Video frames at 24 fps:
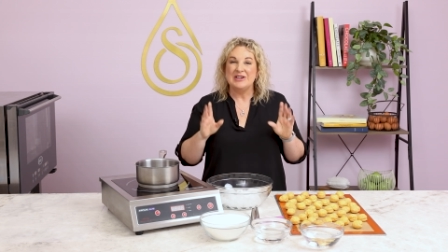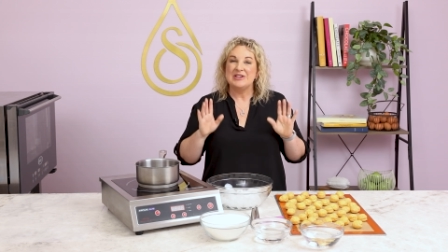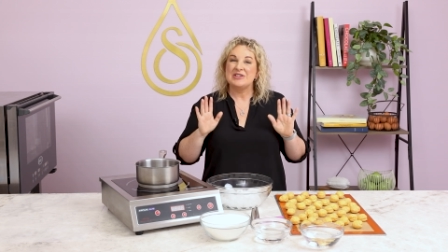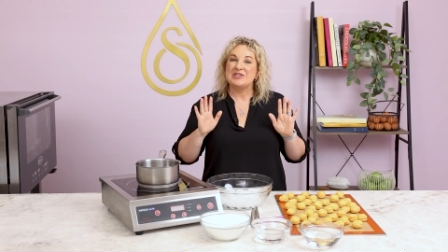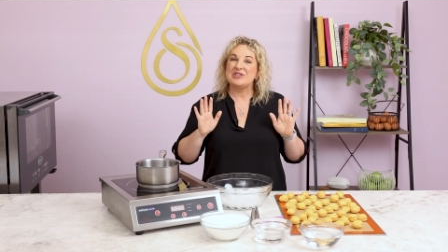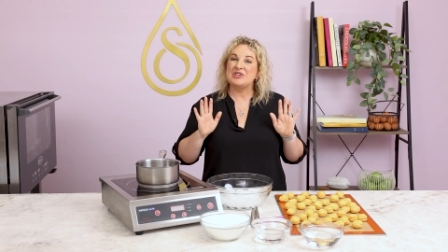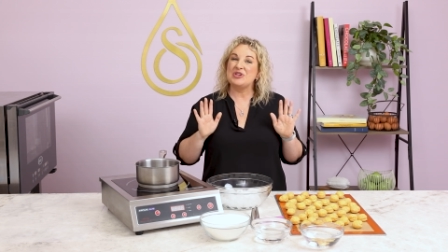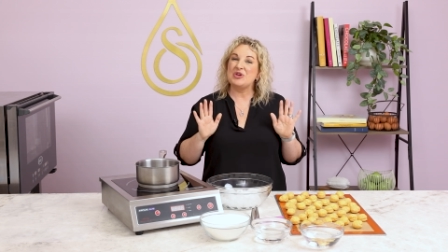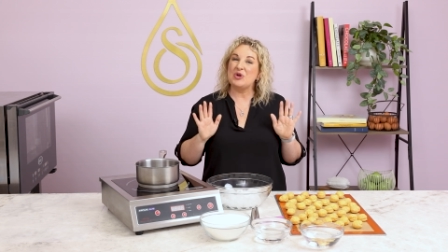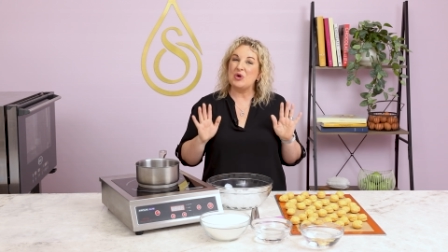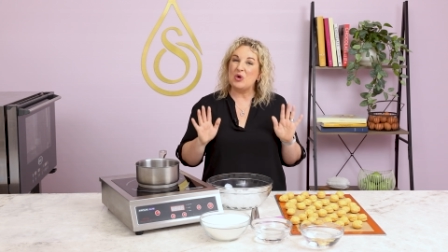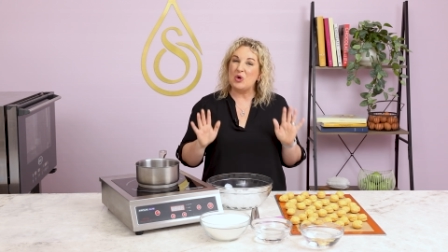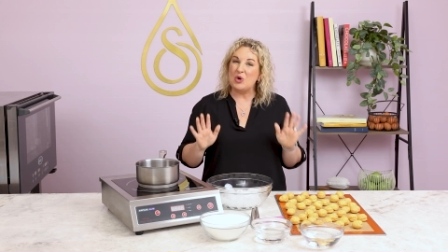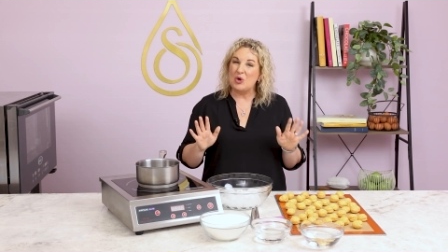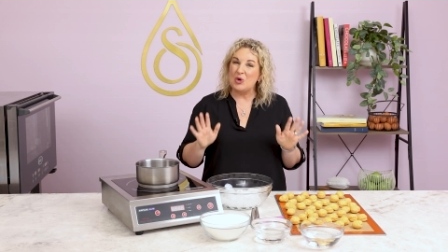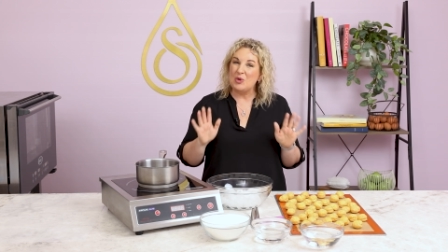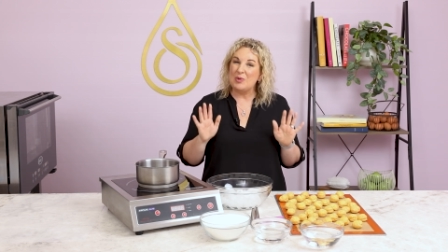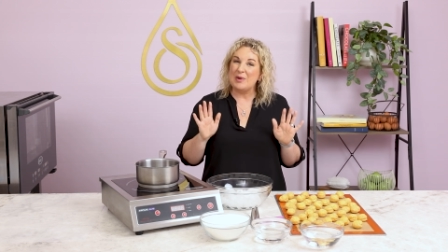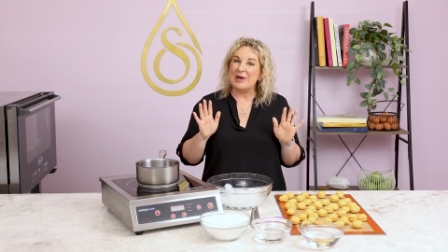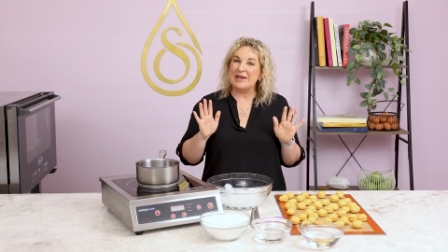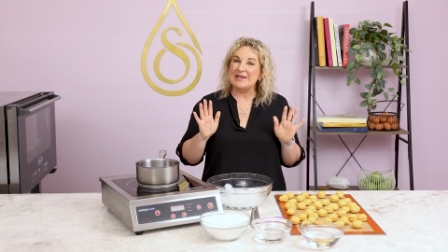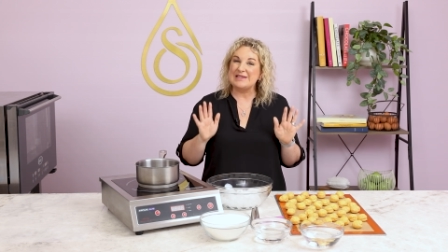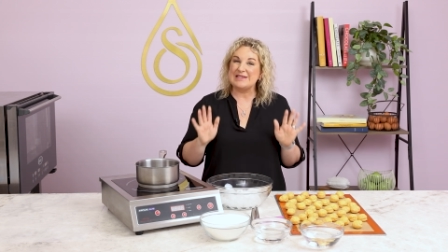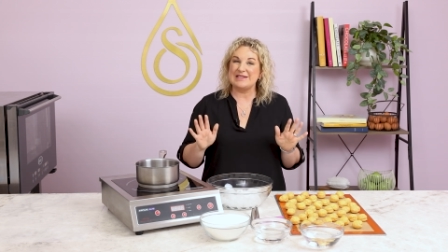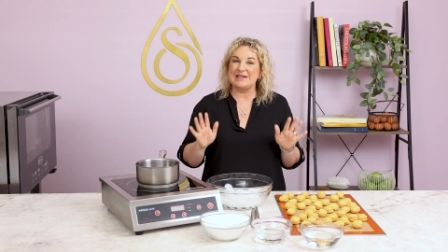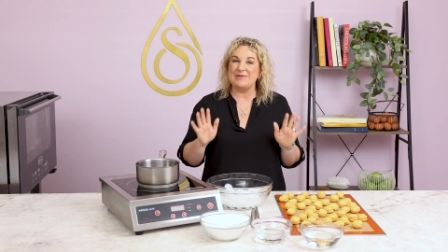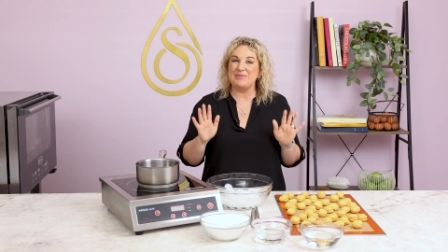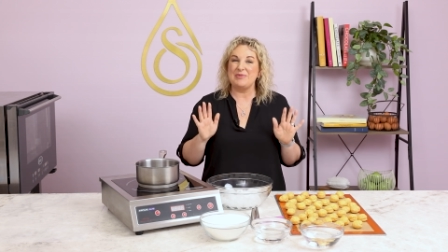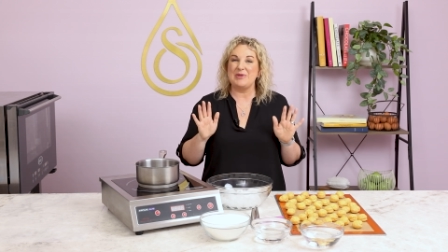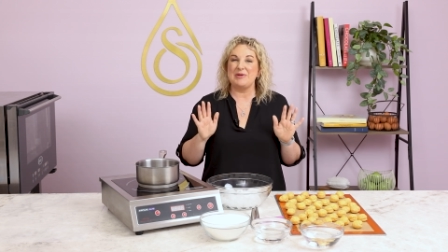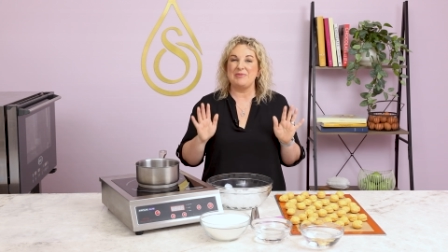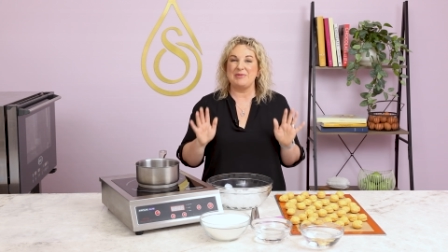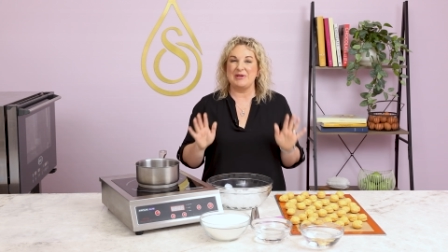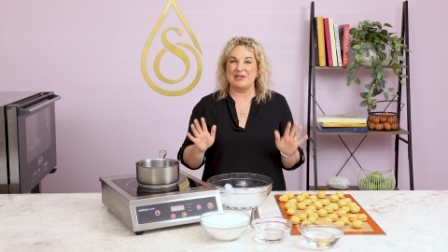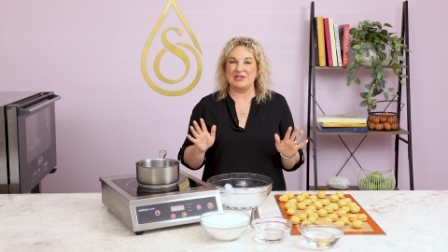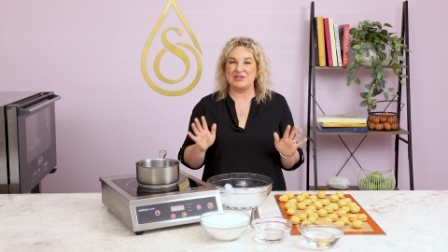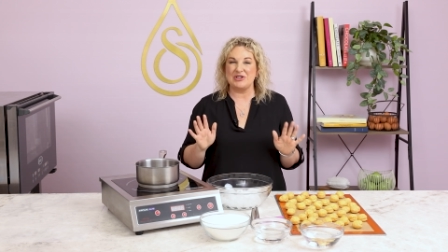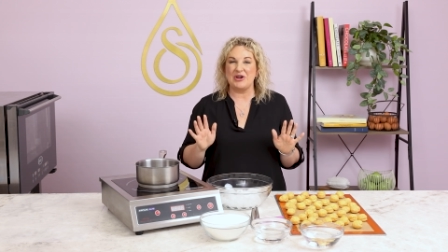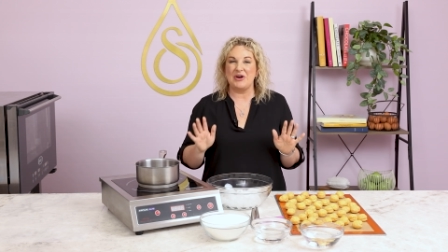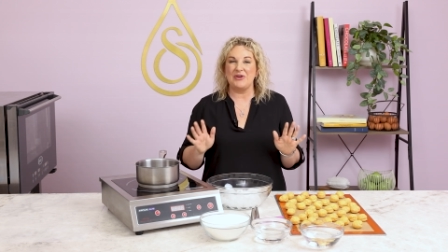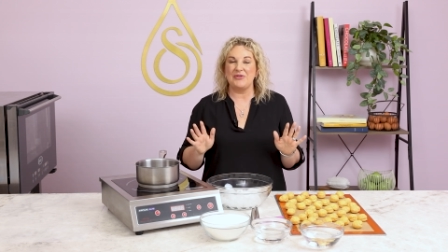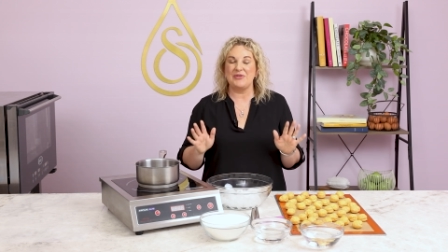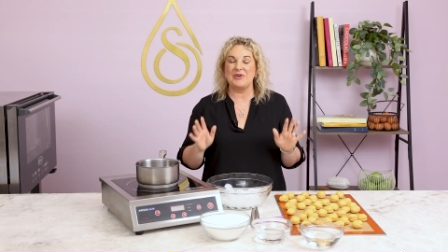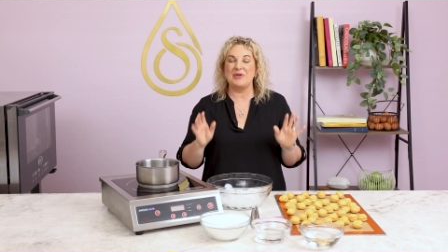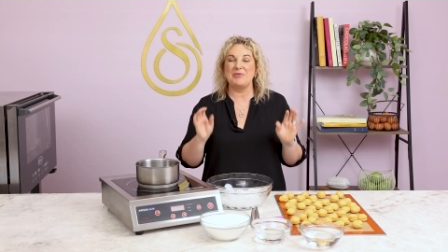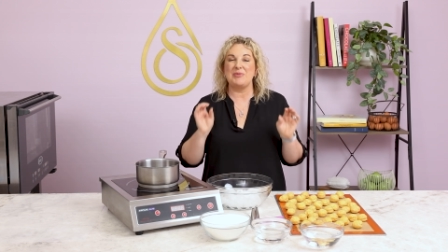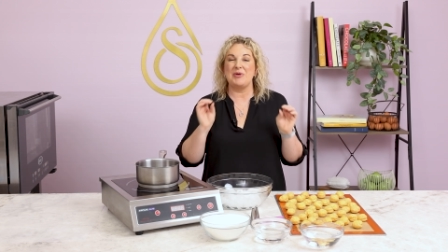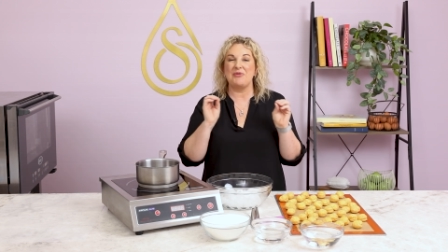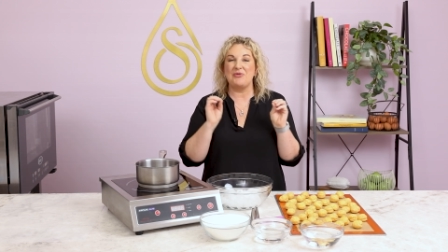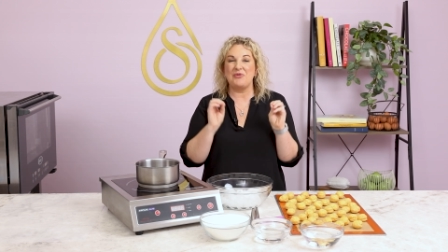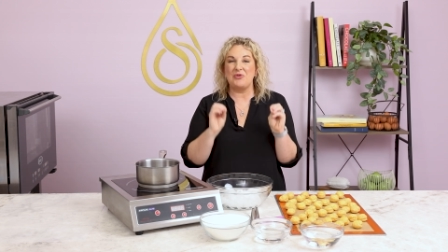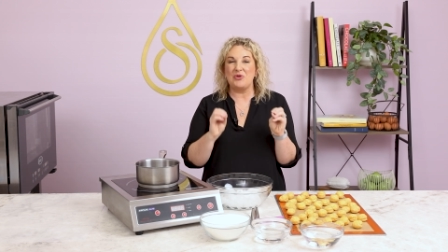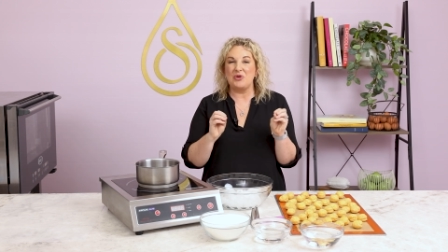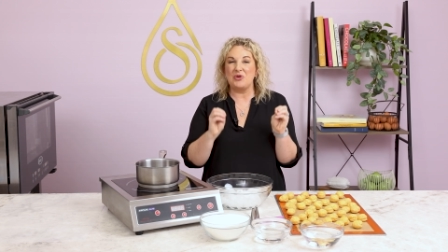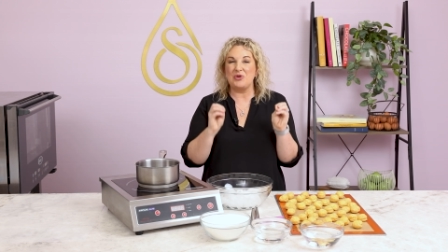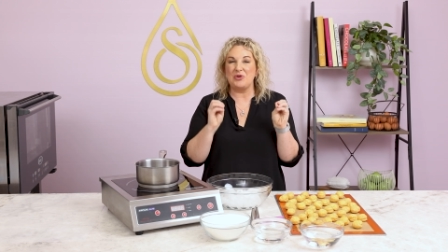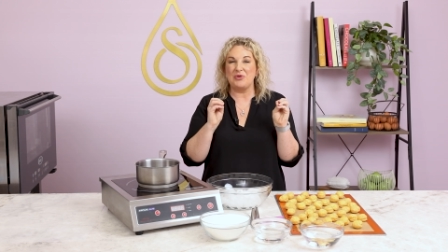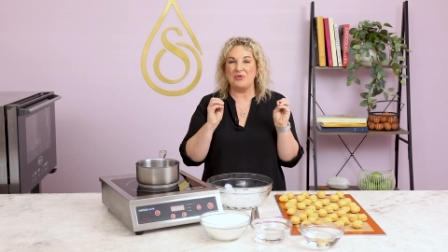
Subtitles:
So you always dip them in toffee before